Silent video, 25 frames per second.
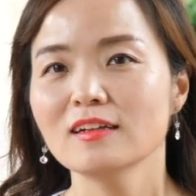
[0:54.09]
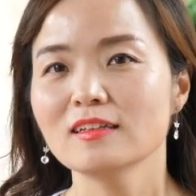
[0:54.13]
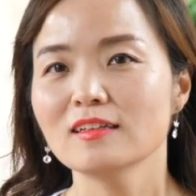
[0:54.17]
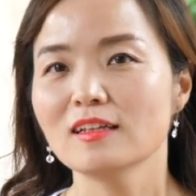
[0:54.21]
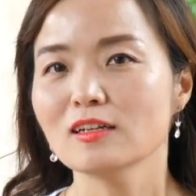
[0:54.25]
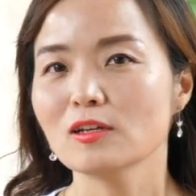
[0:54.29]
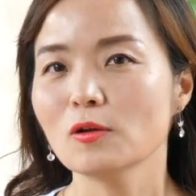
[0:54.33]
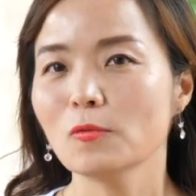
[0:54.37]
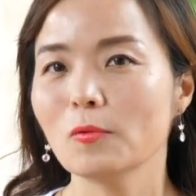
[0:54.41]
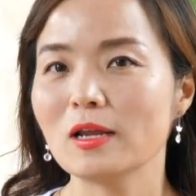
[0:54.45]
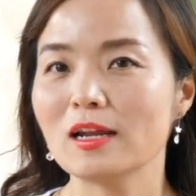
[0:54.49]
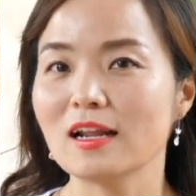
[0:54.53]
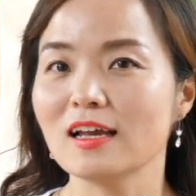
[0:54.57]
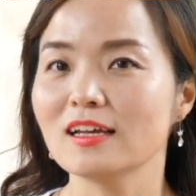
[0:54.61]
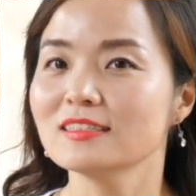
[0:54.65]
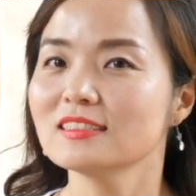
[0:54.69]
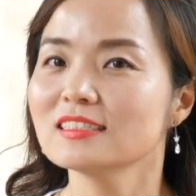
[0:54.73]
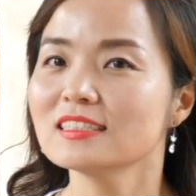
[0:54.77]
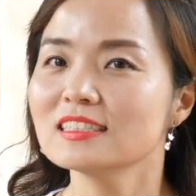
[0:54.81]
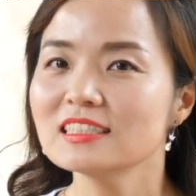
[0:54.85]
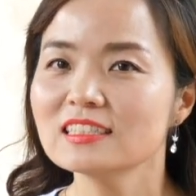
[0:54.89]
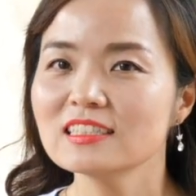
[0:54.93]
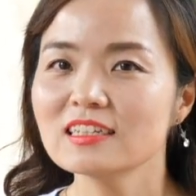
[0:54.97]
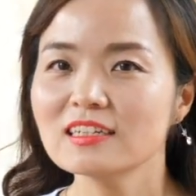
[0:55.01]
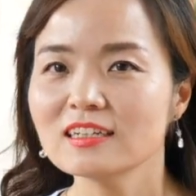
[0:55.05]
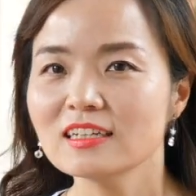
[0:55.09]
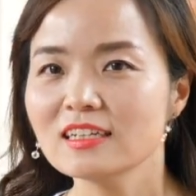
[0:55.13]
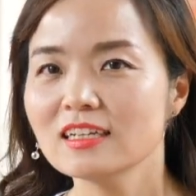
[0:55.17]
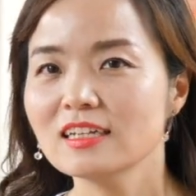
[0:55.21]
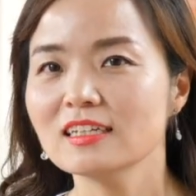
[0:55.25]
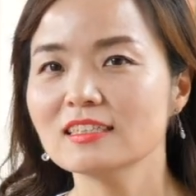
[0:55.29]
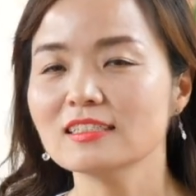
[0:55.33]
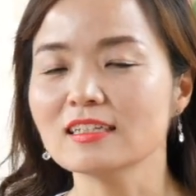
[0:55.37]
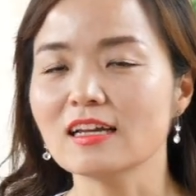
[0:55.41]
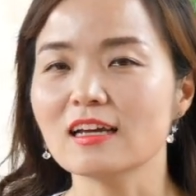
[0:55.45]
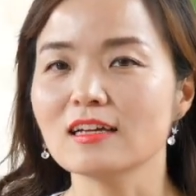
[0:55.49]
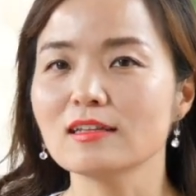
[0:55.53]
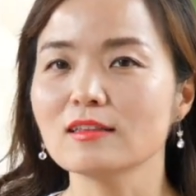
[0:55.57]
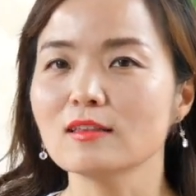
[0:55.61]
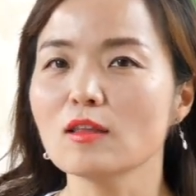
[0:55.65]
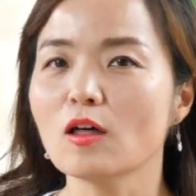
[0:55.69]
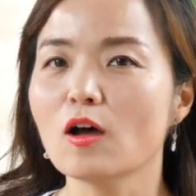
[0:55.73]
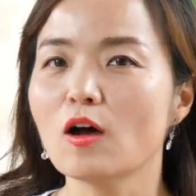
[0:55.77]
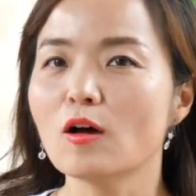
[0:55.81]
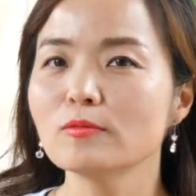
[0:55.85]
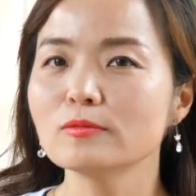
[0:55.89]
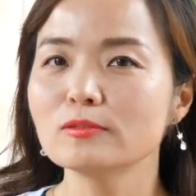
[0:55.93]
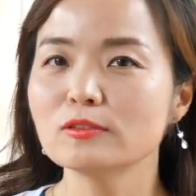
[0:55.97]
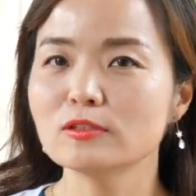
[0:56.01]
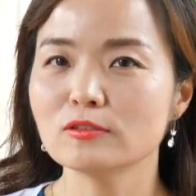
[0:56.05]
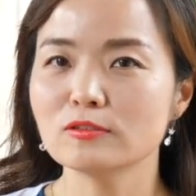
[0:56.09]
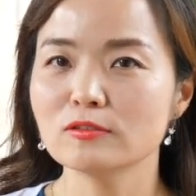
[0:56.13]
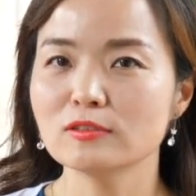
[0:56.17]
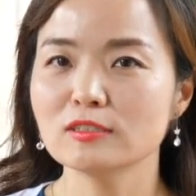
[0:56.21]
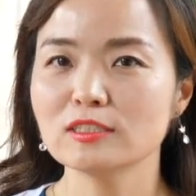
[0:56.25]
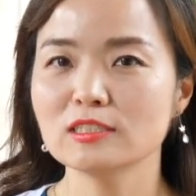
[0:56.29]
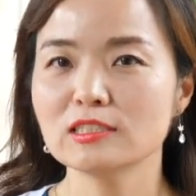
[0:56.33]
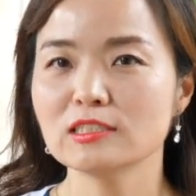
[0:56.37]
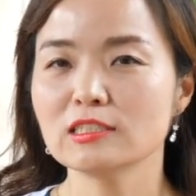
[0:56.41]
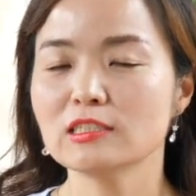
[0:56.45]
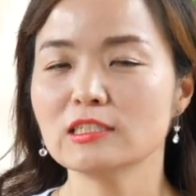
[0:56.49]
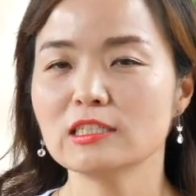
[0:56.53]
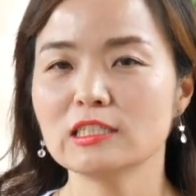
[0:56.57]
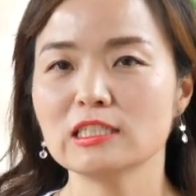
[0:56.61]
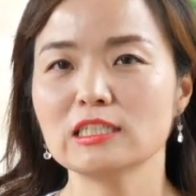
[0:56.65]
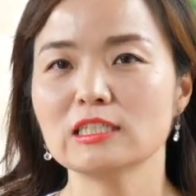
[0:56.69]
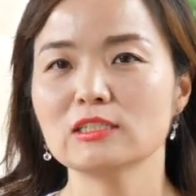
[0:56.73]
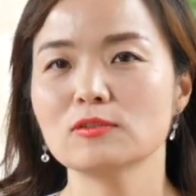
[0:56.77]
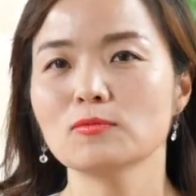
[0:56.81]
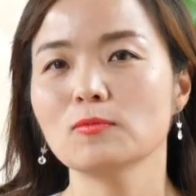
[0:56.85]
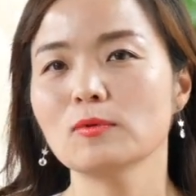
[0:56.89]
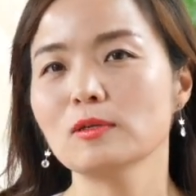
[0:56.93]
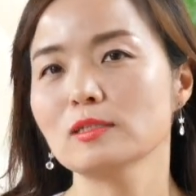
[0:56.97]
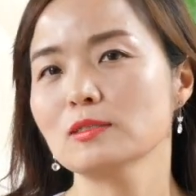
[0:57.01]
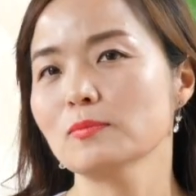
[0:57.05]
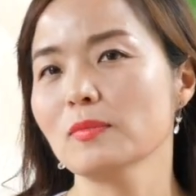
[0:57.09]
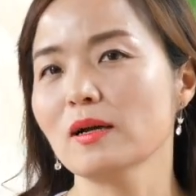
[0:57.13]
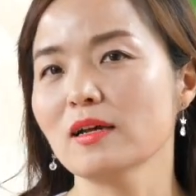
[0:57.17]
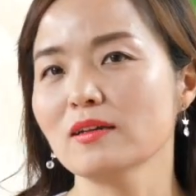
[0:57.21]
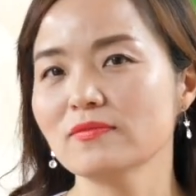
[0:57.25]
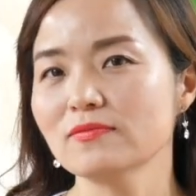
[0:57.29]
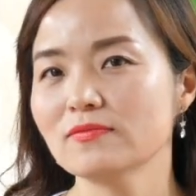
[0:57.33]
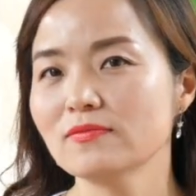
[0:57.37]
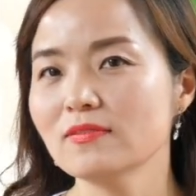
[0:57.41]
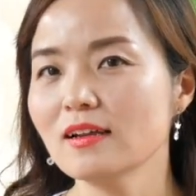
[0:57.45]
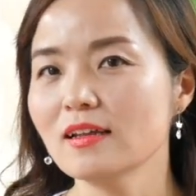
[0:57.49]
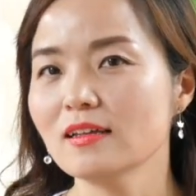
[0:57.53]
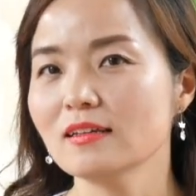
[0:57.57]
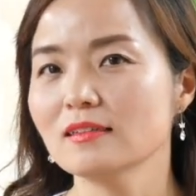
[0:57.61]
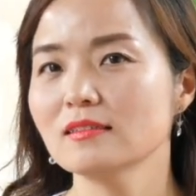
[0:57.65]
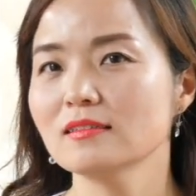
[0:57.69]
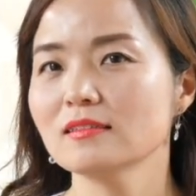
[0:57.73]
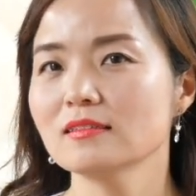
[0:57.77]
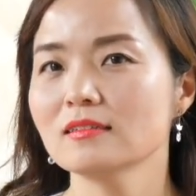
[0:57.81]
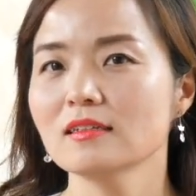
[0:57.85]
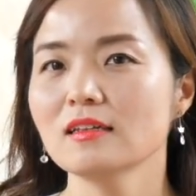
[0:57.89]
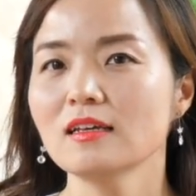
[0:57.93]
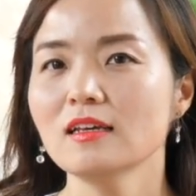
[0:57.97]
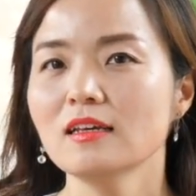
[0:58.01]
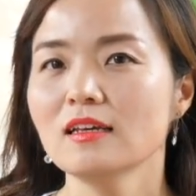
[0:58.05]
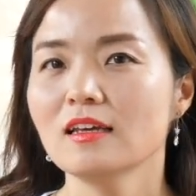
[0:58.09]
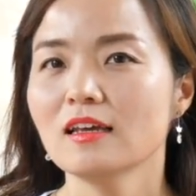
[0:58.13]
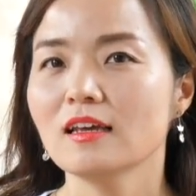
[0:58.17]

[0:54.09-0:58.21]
Like when I studied, I love to study with my friends